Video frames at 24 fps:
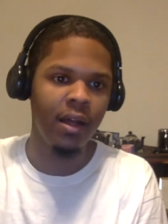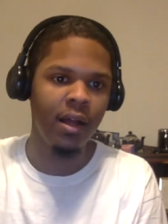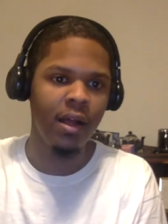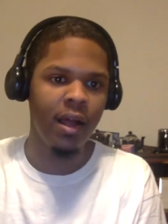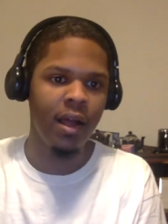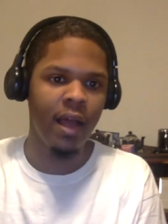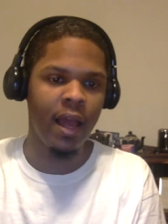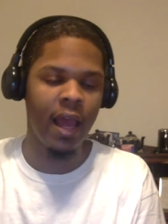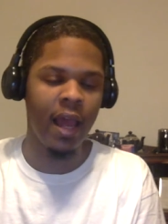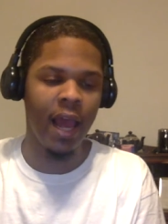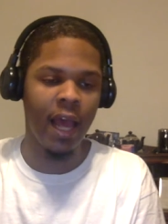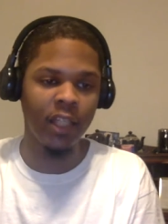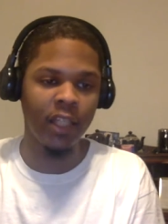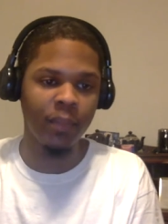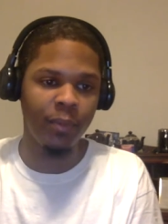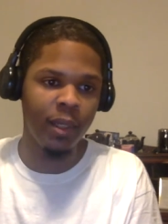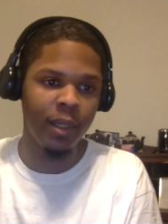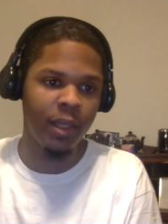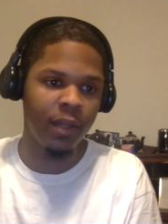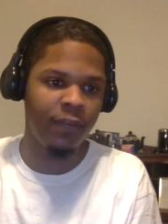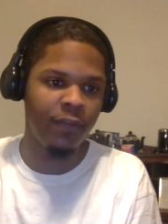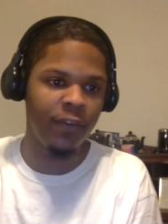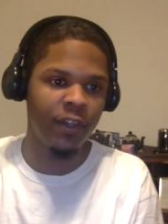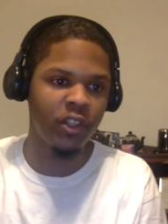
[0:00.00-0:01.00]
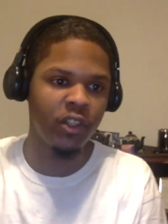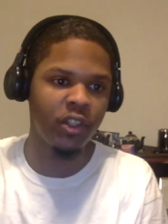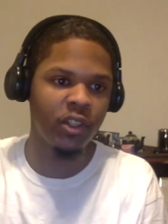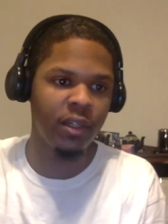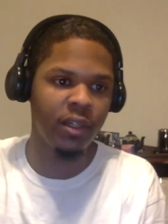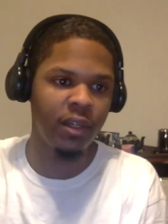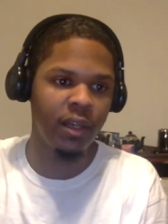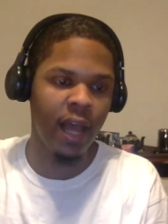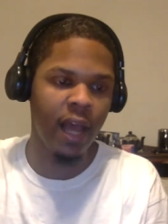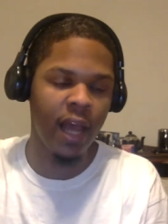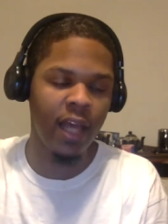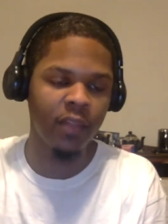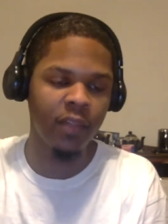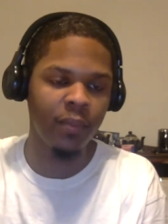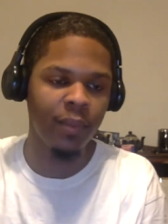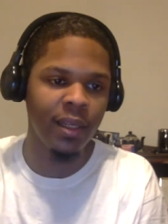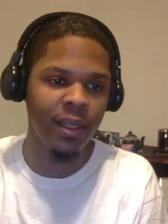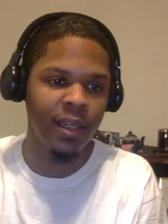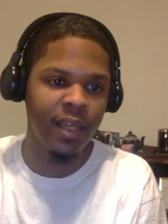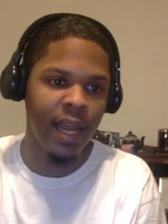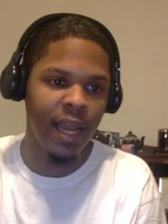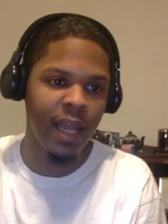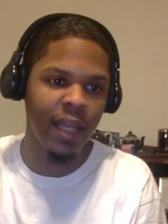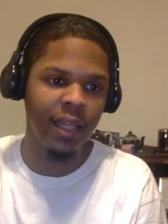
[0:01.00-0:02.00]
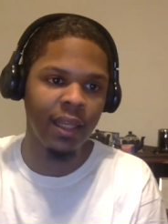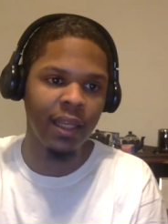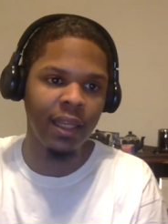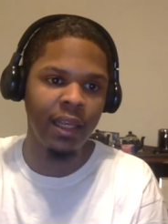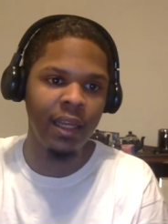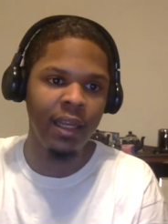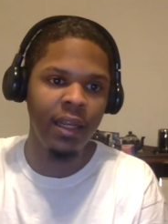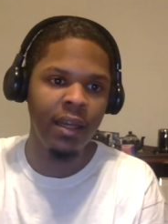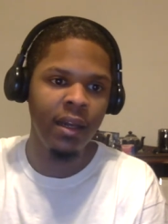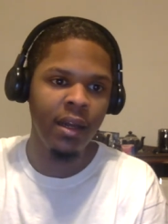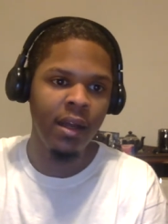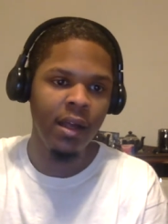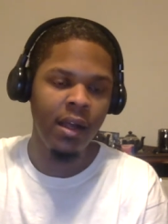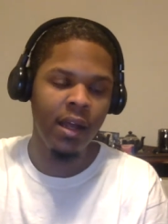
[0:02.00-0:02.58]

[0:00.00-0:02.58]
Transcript: and has been efficient and has been deadly.